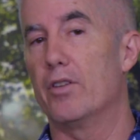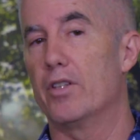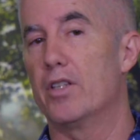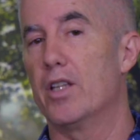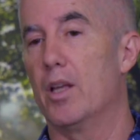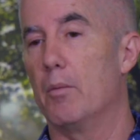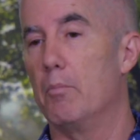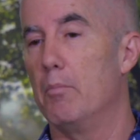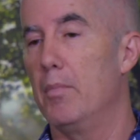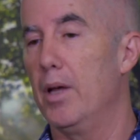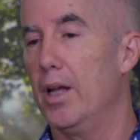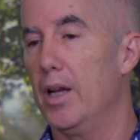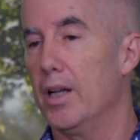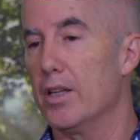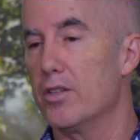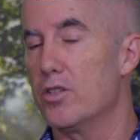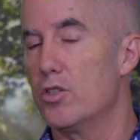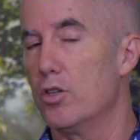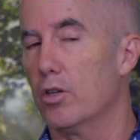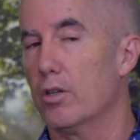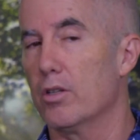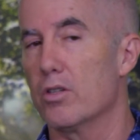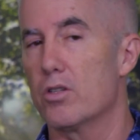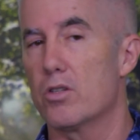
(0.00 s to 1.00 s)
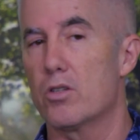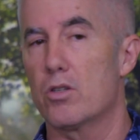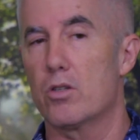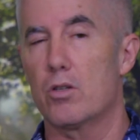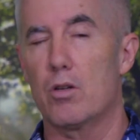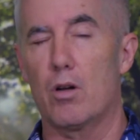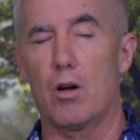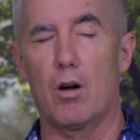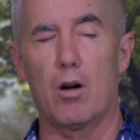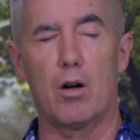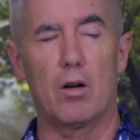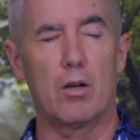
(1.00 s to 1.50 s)
to 10 minutes, you can
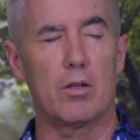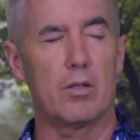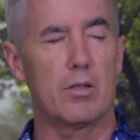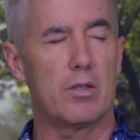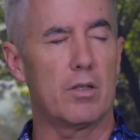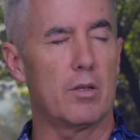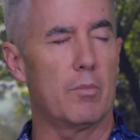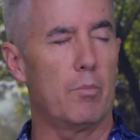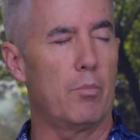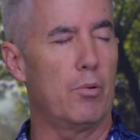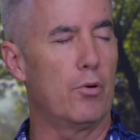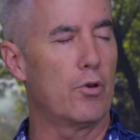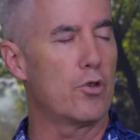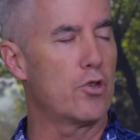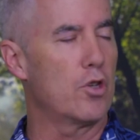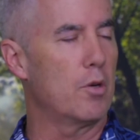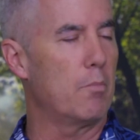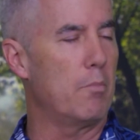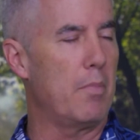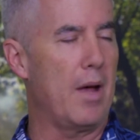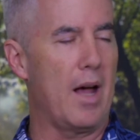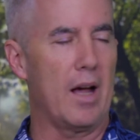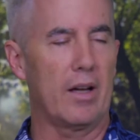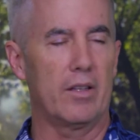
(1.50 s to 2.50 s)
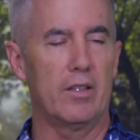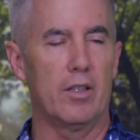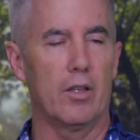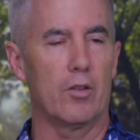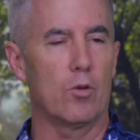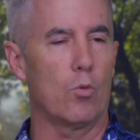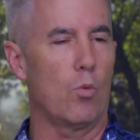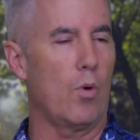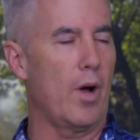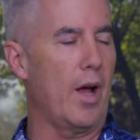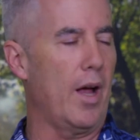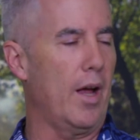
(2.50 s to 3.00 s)
start to push it back the
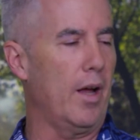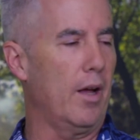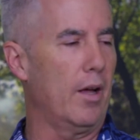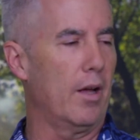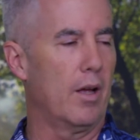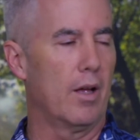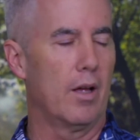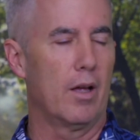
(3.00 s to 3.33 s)
other way.